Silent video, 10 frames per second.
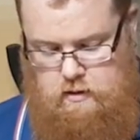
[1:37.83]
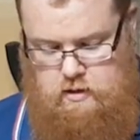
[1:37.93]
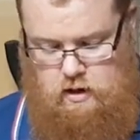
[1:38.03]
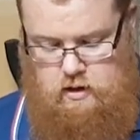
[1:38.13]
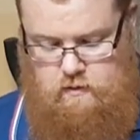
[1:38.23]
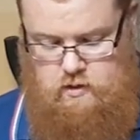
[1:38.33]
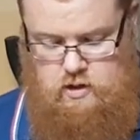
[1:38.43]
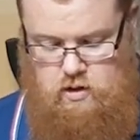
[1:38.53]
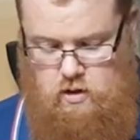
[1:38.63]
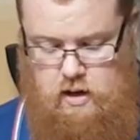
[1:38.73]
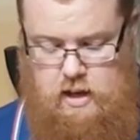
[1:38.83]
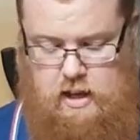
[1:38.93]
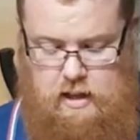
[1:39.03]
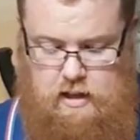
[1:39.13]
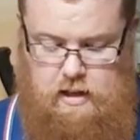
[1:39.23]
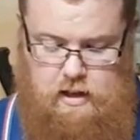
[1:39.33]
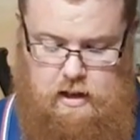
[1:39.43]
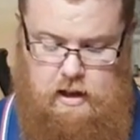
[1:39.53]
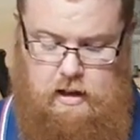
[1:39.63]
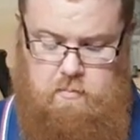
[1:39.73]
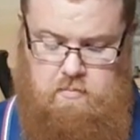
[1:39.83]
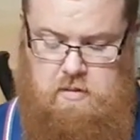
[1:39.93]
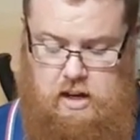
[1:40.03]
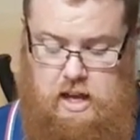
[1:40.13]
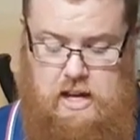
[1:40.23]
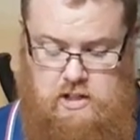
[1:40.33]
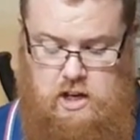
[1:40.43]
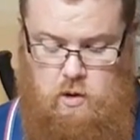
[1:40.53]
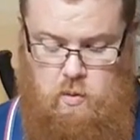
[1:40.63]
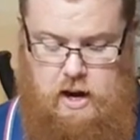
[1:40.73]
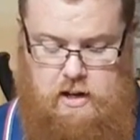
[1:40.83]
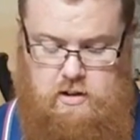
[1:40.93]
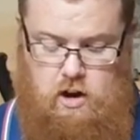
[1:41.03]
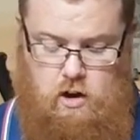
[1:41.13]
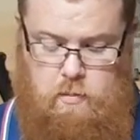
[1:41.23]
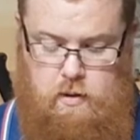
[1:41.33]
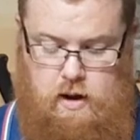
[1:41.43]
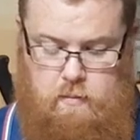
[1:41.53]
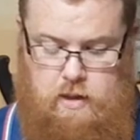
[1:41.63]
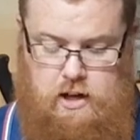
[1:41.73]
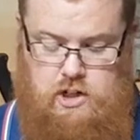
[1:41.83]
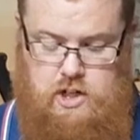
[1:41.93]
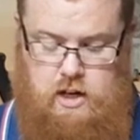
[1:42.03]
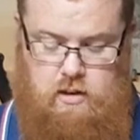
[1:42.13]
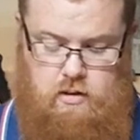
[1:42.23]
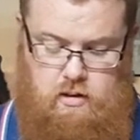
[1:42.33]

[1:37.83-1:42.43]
so you've just got an easier way to open up that sheath